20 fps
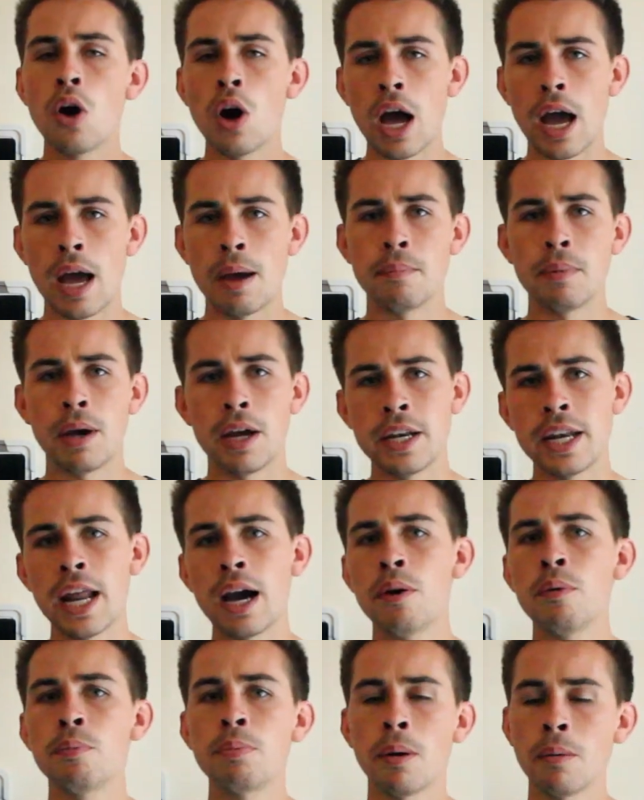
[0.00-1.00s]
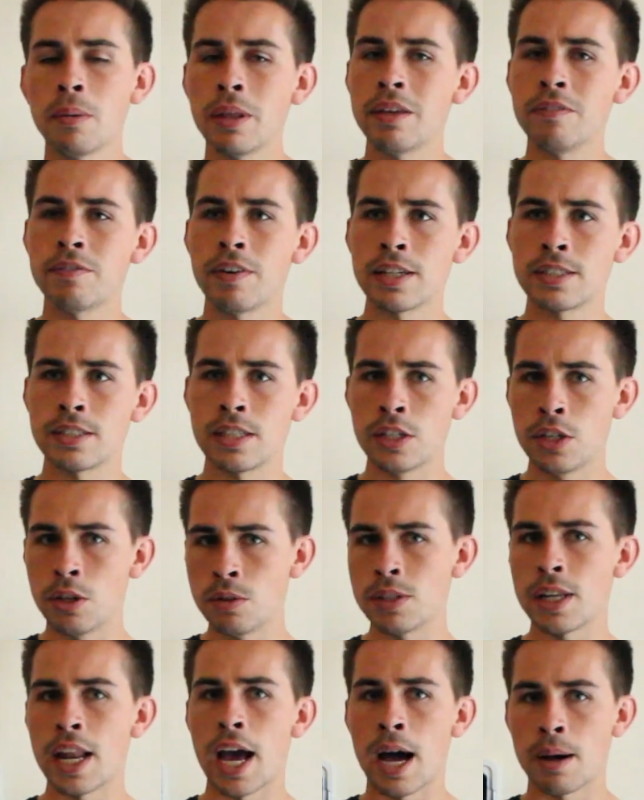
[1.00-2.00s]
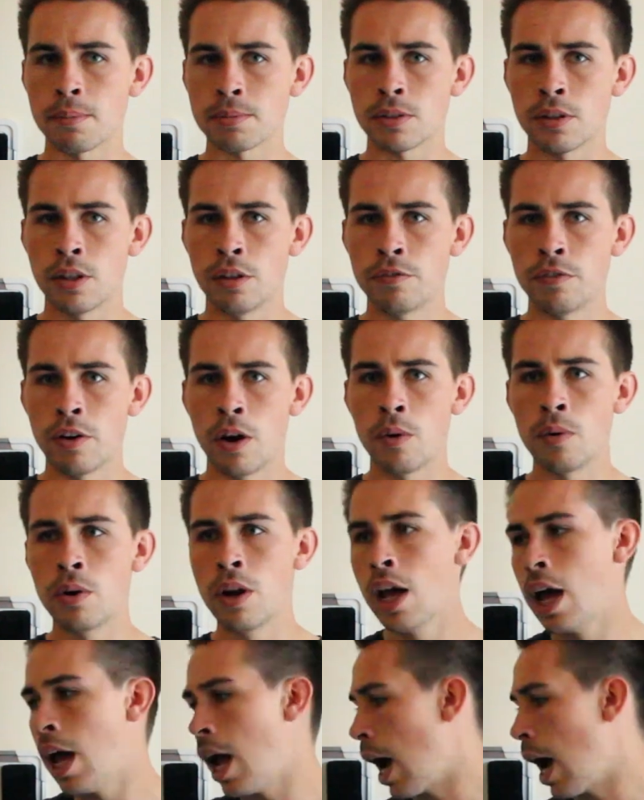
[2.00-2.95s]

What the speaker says: are now probably investing using apps on the phone,